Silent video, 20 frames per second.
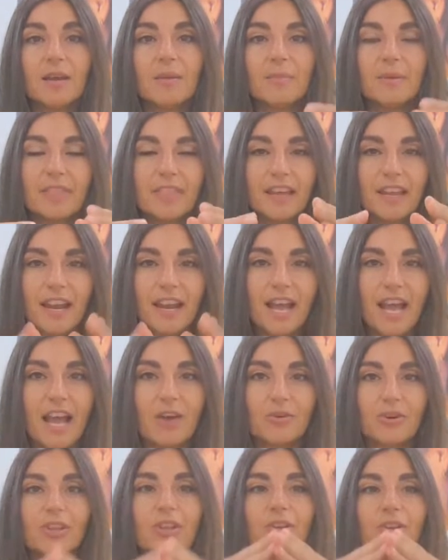but then
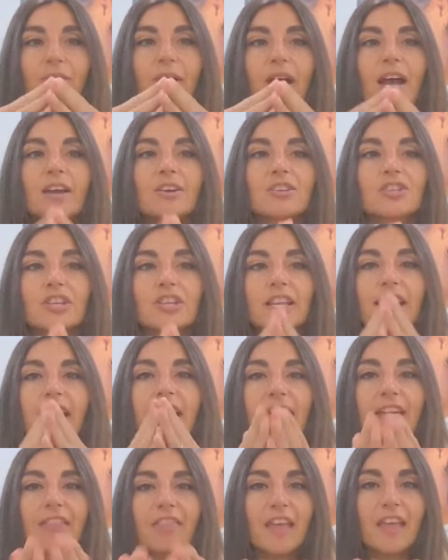how do you actually
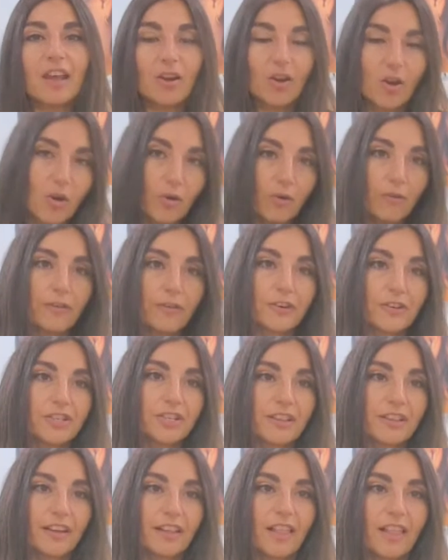hand that over to
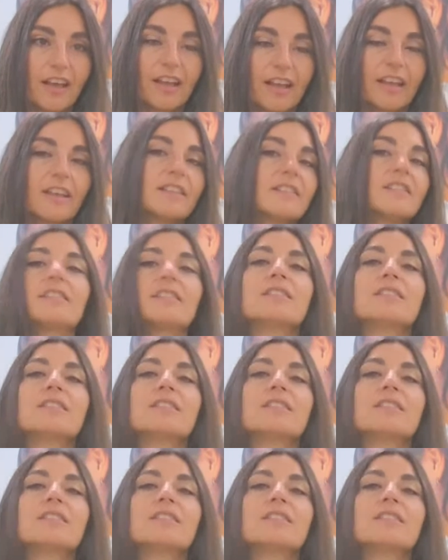the client